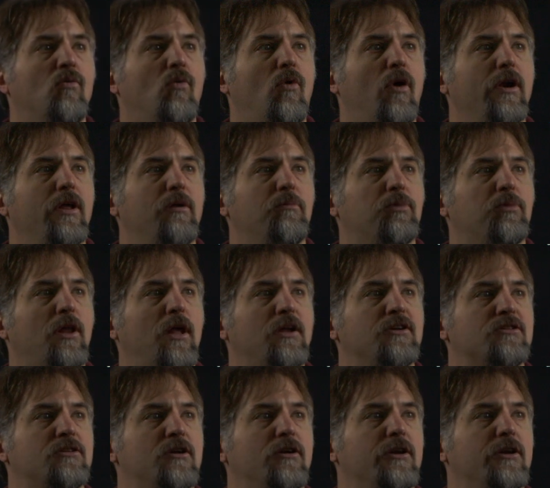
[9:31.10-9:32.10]
one at
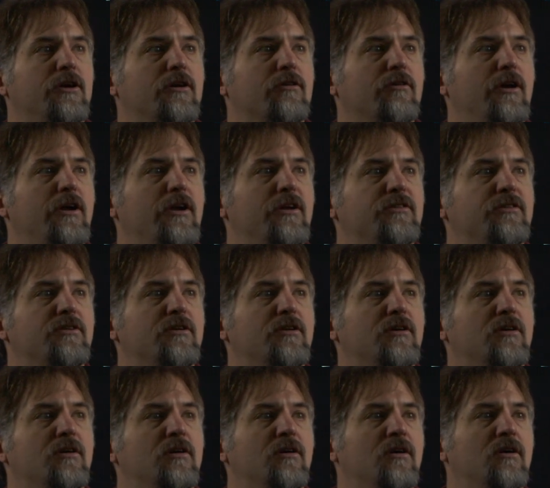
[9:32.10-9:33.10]
plus 30 degrees
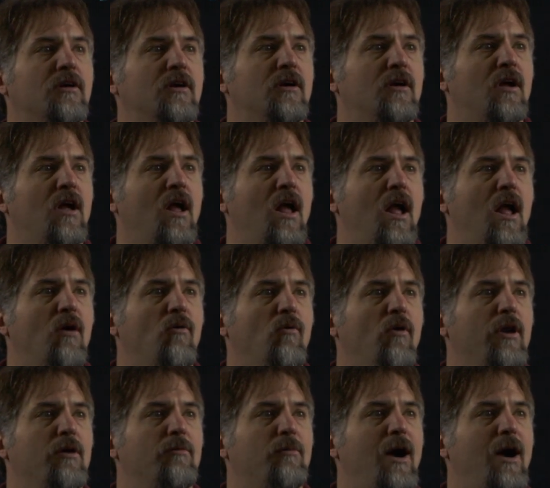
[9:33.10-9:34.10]
and
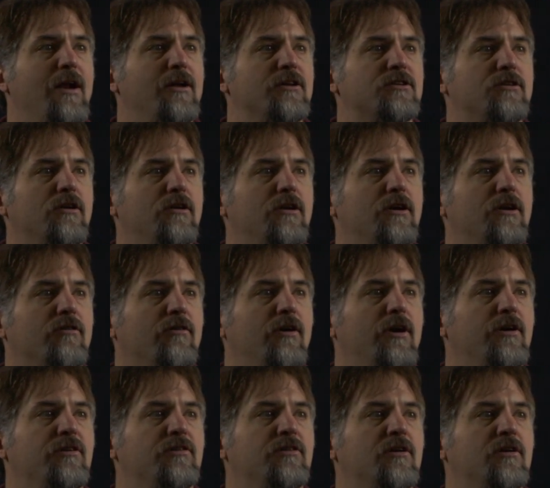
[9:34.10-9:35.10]
one at minus 30
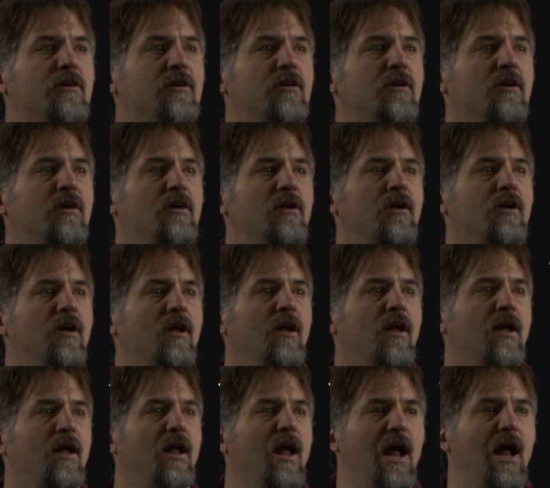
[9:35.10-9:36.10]
degrees,
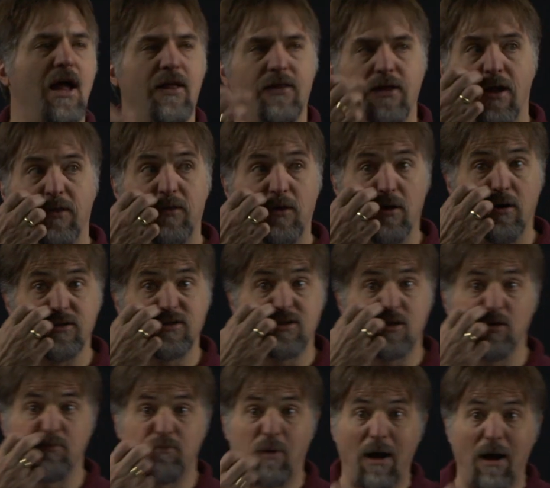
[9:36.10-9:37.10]
and those
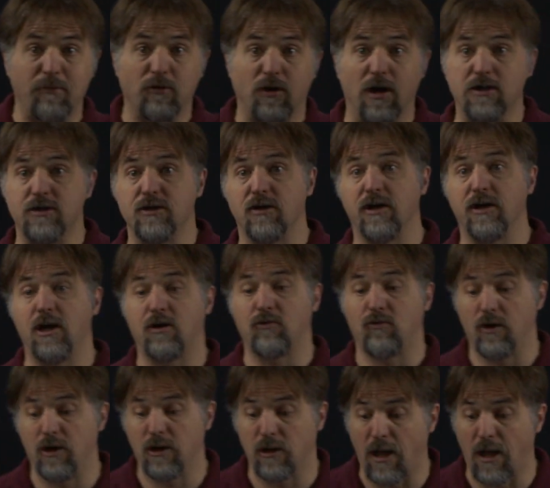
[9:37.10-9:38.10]
two populations are
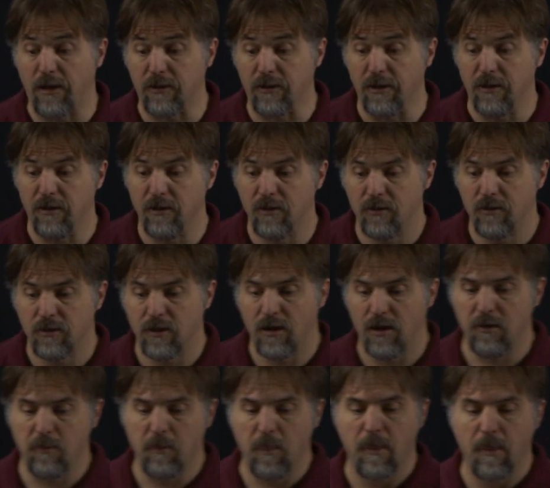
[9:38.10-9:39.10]
equally likely.
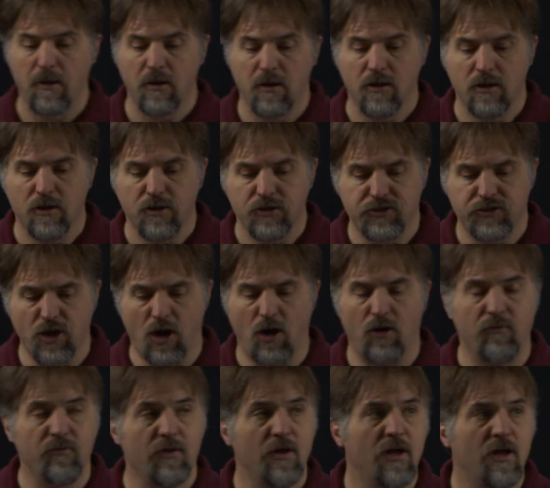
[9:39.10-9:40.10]
Okay?
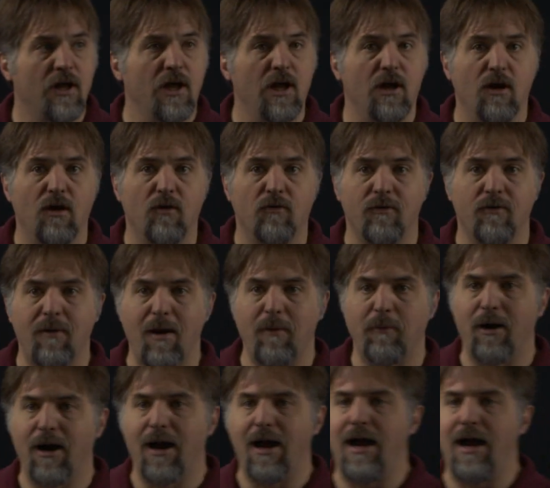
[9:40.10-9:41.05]
So remember,